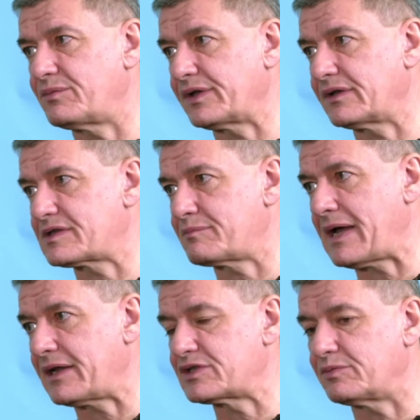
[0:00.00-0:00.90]
something that's
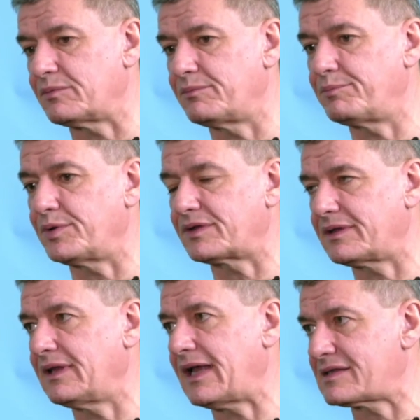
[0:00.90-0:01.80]
manageable, but
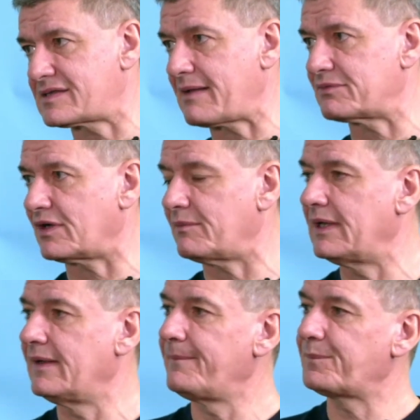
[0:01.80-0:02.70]
at the same time,
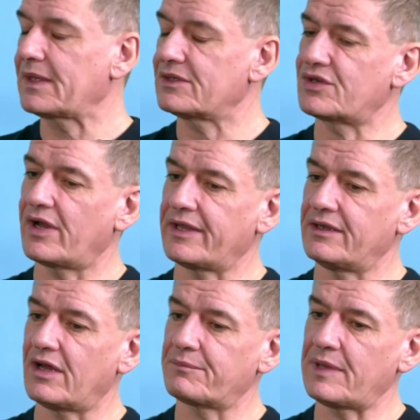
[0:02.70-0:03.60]
try
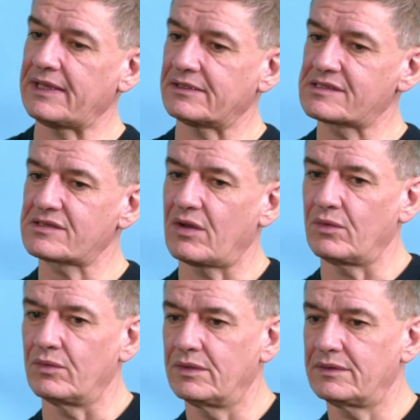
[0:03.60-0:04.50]
and not make it
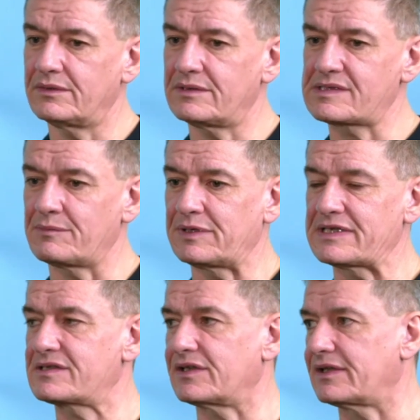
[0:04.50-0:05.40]
so
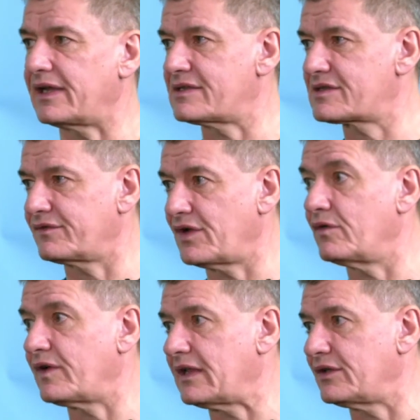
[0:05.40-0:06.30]
simplistic that it's of
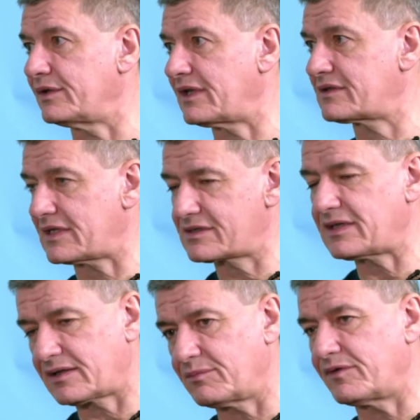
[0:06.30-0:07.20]
no value. And
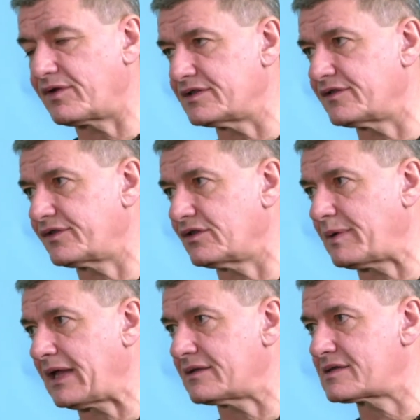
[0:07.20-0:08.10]
that can be a very
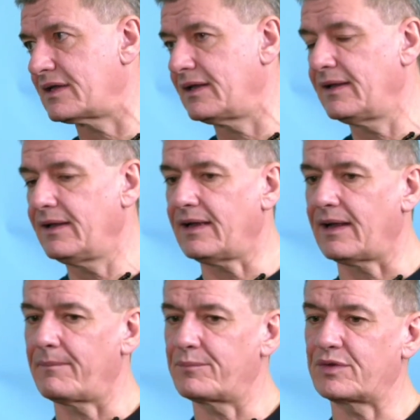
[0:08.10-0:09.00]
difficult balance.
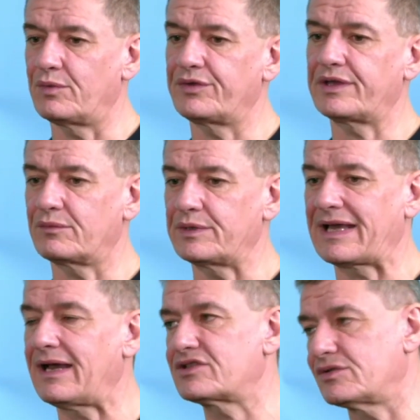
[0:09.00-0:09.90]
But the one thing that we
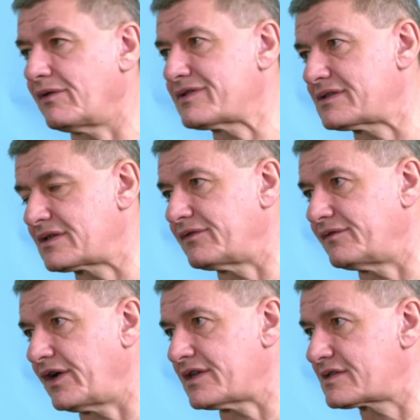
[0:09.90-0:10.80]
can't do, obviously, is give
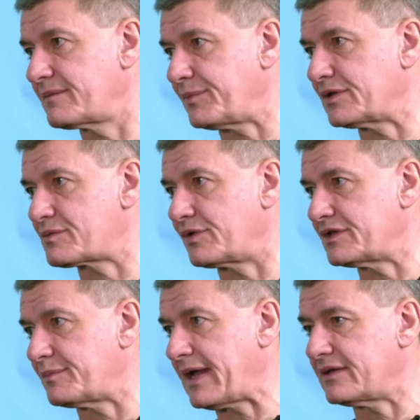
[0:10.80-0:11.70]
advice, because we're
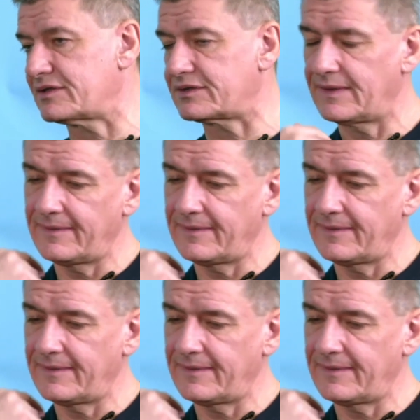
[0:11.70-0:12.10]
independent